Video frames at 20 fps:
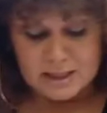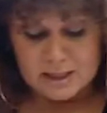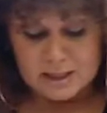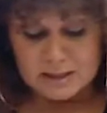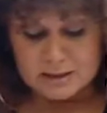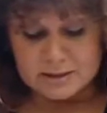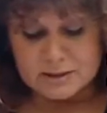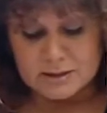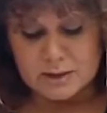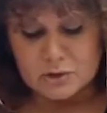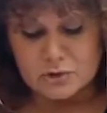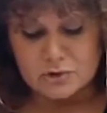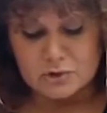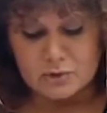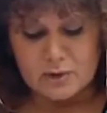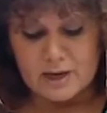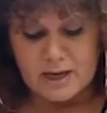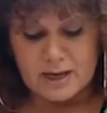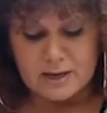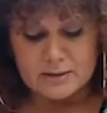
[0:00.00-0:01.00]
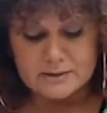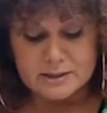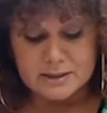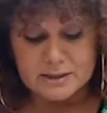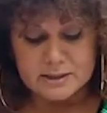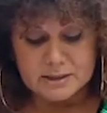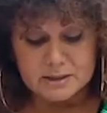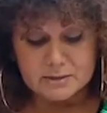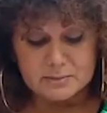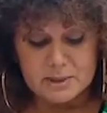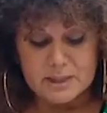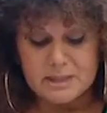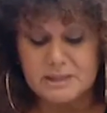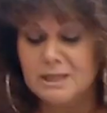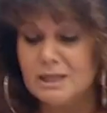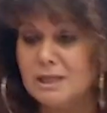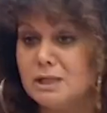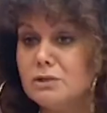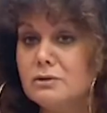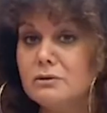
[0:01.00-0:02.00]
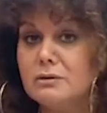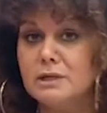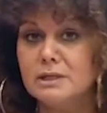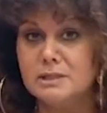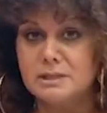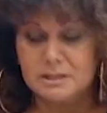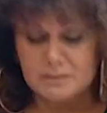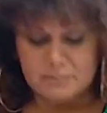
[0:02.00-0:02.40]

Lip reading: and social housing to meet increased